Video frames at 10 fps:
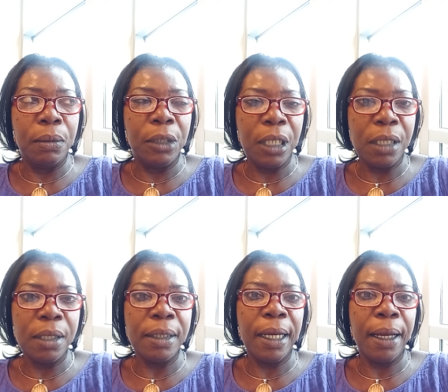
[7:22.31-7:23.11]

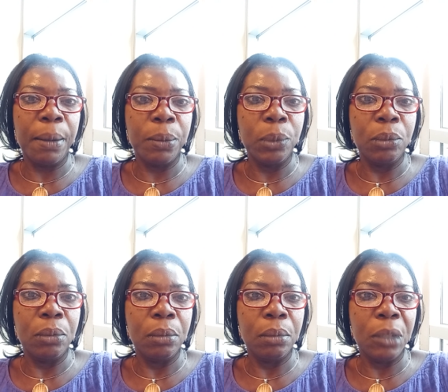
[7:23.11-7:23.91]
Jason Tam
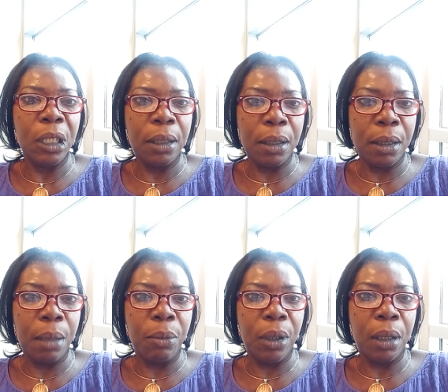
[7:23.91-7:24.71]
did the
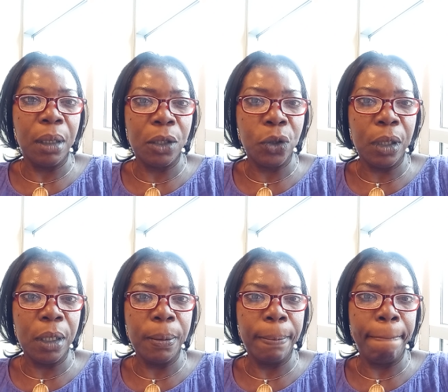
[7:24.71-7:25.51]
same thing
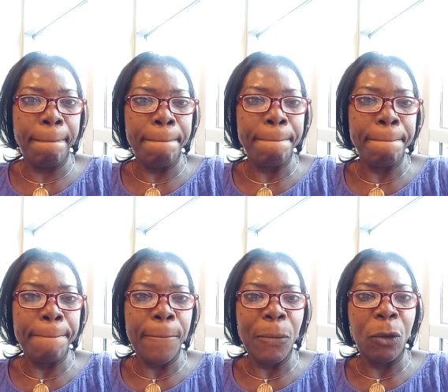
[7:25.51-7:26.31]
yesterday
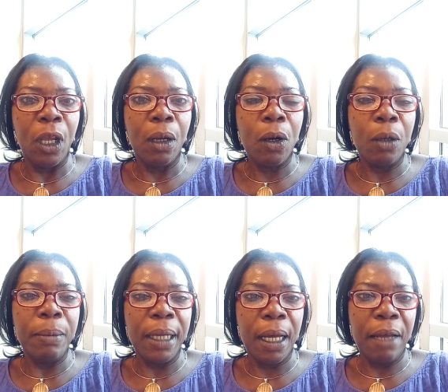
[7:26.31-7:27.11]
on
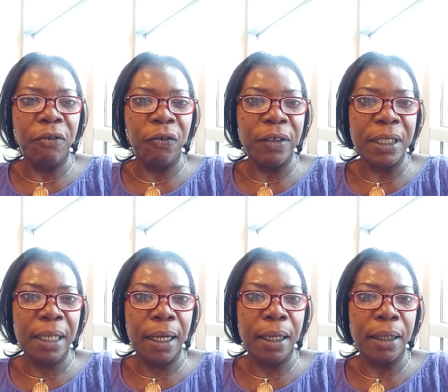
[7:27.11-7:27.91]
behalf of his
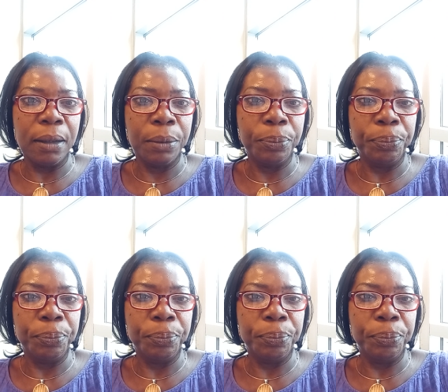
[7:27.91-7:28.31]
client.